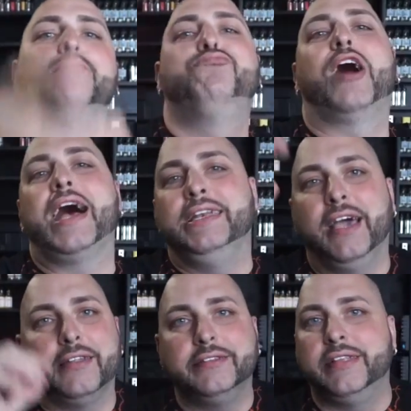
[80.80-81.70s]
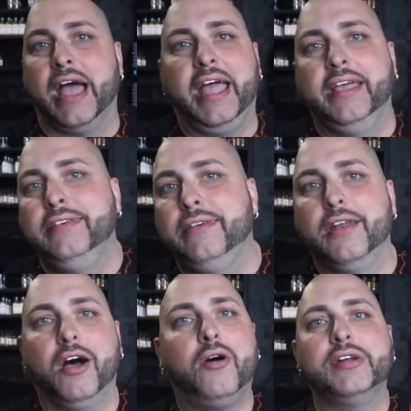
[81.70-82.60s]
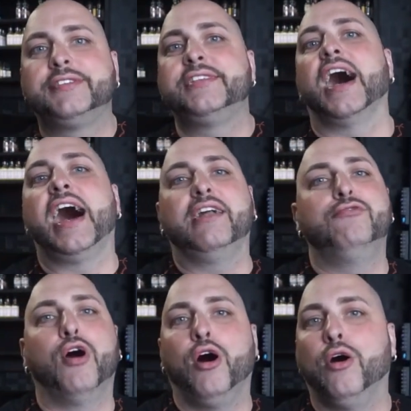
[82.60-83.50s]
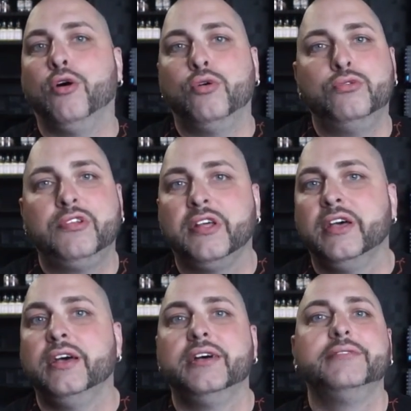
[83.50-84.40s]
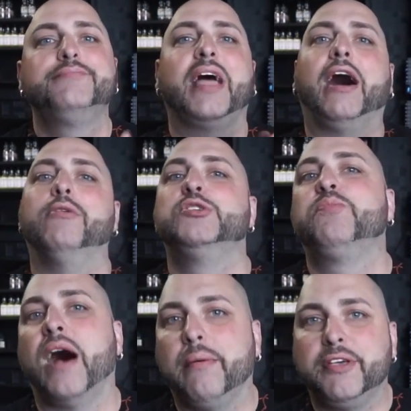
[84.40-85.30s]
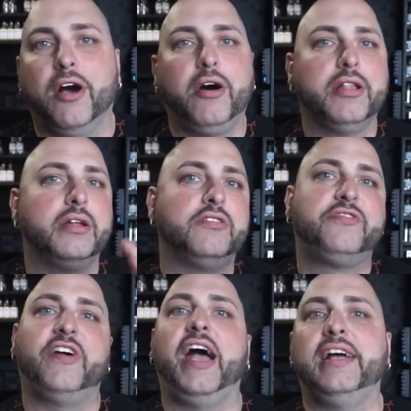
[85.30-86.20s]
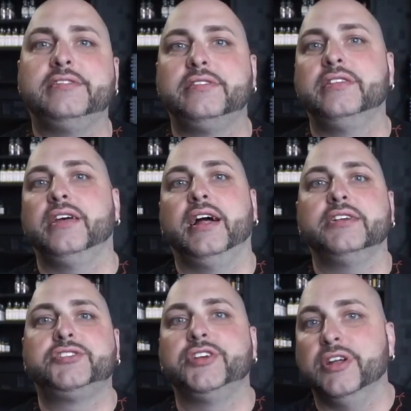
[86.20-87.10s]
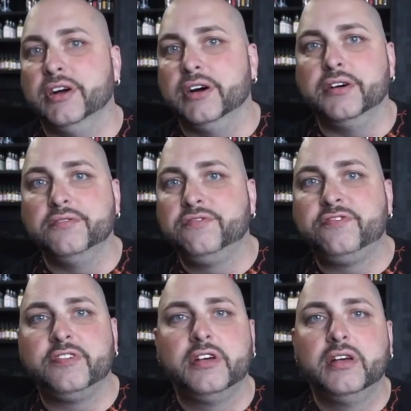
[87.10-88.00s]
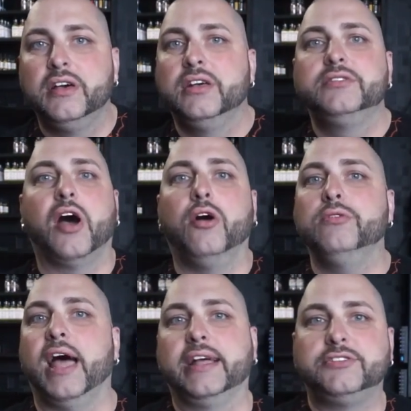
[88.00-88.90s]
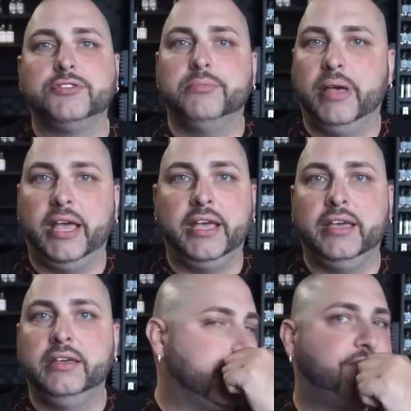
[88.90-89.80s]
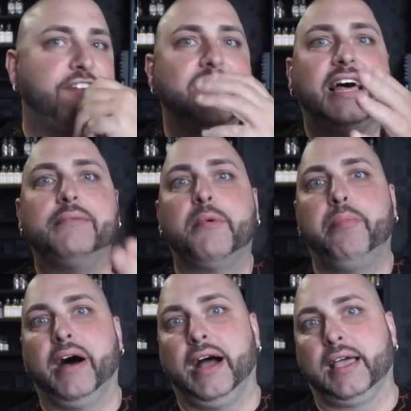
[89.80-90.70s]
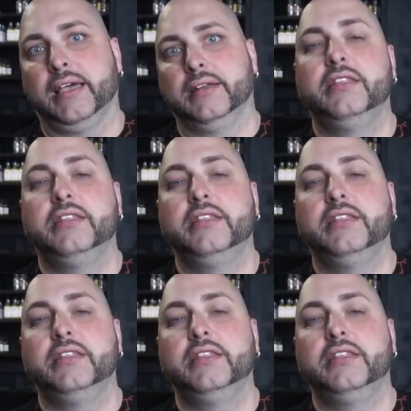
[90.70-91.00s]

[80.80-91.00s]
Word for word: Riding the other day, you know, on a side road. I was probably going a little faster than I should have. Don't lecture me. It fell out of my pocket,